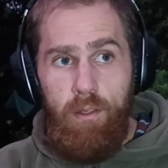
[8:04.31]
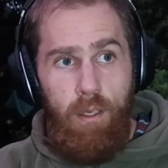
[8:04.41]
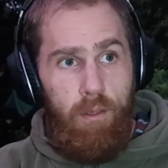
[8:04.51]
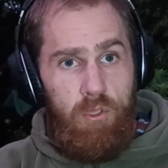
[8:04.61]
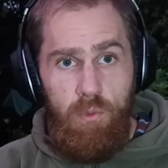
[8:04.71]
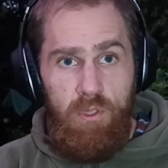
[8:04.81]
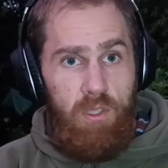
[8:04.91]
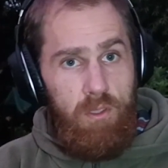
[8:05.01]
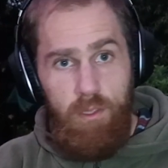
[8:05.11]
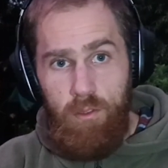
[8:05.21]
some
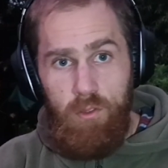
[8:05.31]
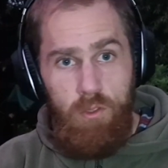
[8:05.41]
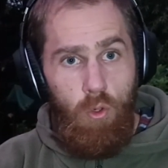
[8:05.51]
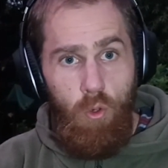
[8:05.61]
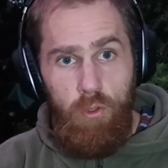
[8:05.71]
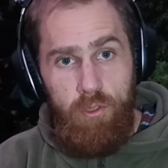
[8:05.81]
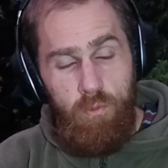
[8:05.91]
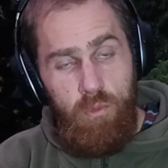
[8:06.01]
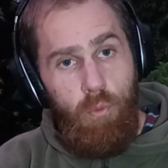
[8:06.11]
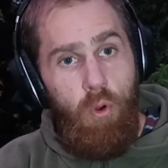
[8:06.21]
assistance or
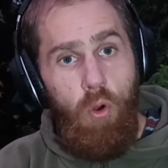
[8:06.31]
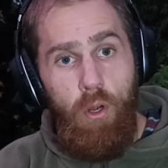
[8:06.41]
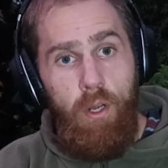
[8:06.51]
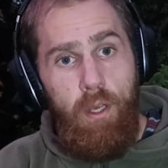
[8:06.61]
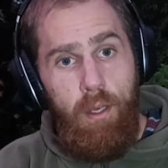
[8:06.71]
some support?